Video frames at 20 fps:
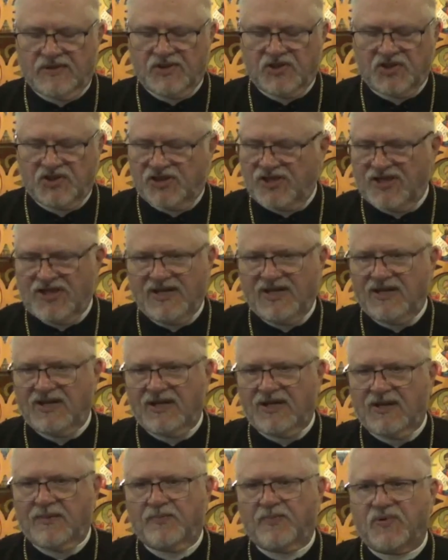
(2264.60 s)

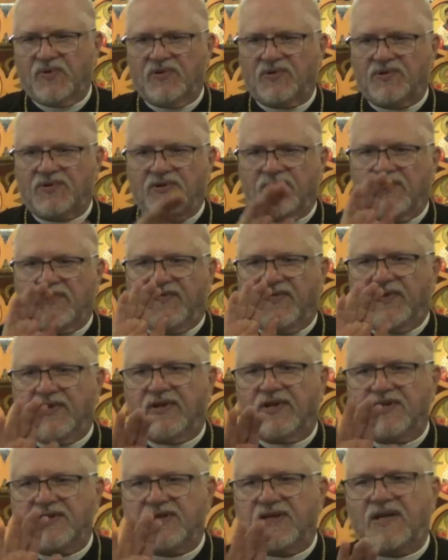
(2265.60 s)
sitting up to the
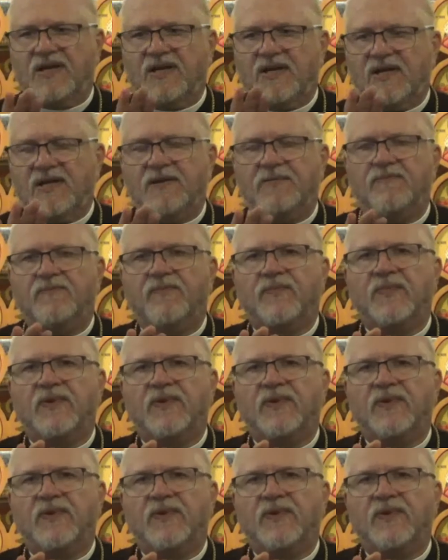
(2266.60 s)
very day